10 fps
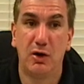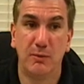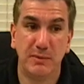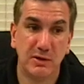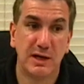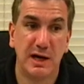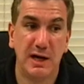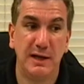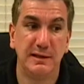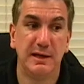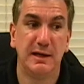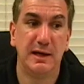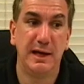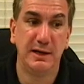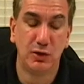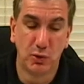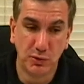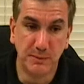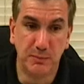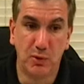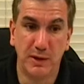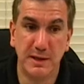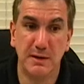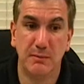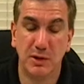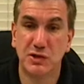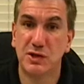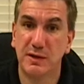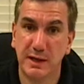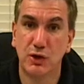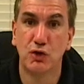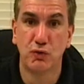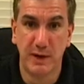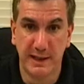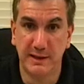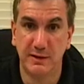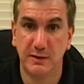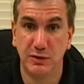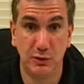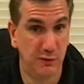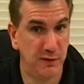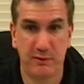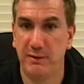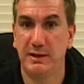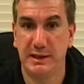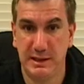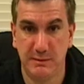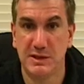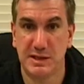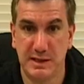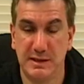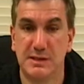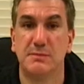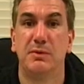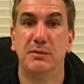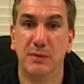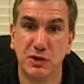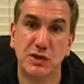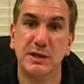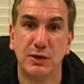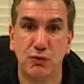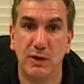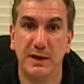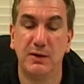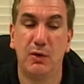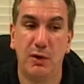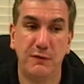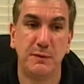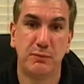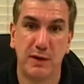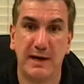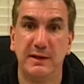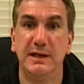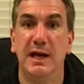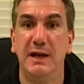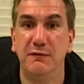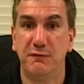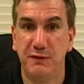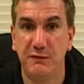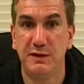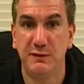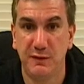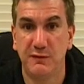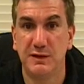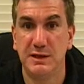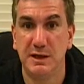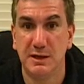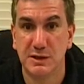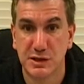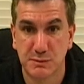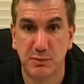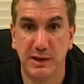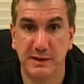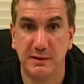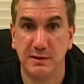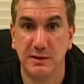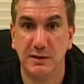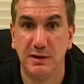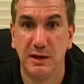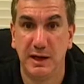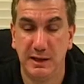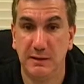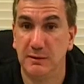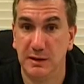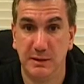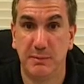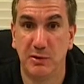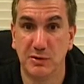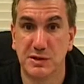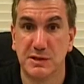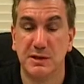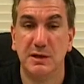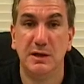Amir Khan and Golden Boy, much to their credit, you'll very rarely hear me say this, but much to their credit, offered Bradley a 50-50 split in the purse,